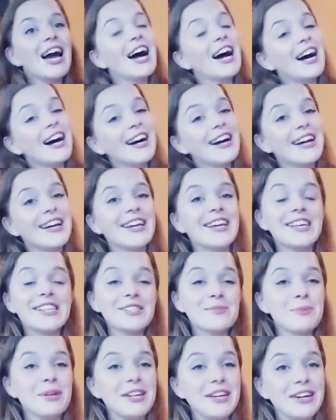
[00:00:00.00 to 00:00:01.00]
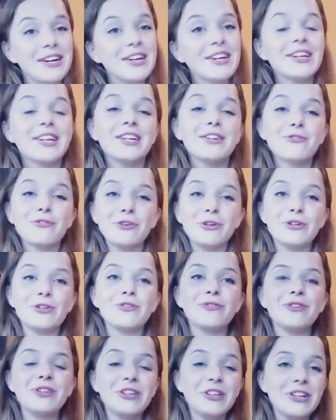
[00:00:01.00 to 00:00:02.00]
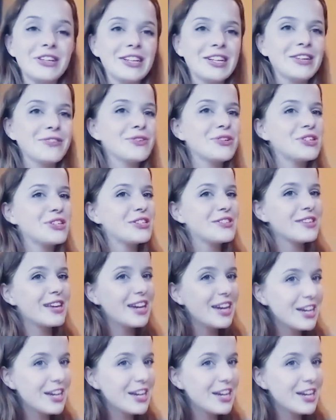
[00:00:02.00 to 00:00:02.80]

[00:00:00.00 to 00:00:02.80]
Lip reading: Hi, it's Minea in front of Learn Languages